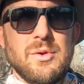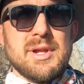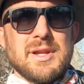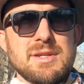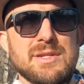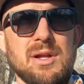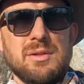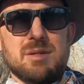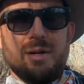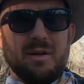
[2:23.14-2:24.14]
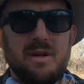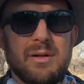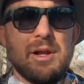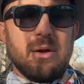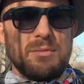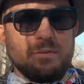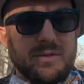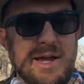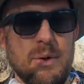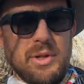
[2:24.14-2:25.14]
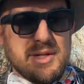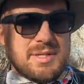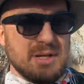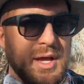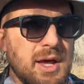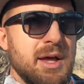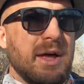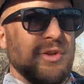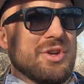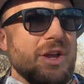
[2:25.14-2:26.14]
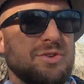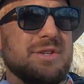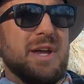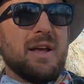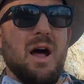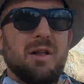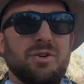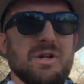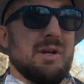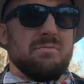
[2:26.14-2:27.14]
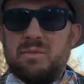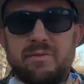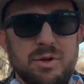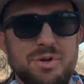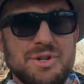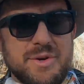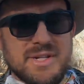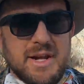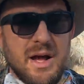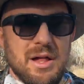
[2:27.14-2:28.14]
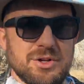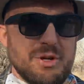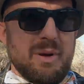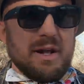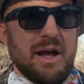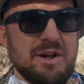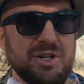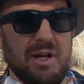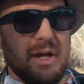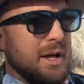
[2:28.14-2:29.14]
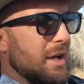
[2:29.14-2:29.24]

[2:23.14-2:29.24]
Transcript: you can consult, countless educational psychology, evolutionary psychology, pedagogy,